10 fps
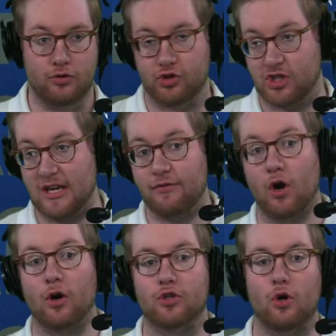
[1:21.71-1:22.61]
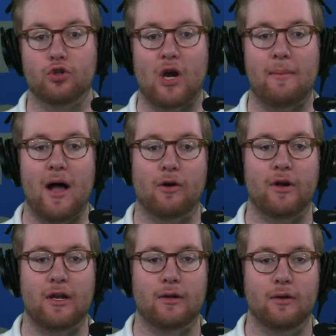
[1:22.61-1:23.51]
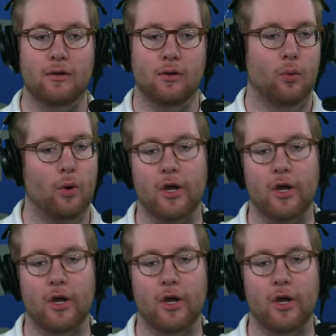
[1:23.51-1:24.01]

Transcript: Steve Kerr told Draymond Green, what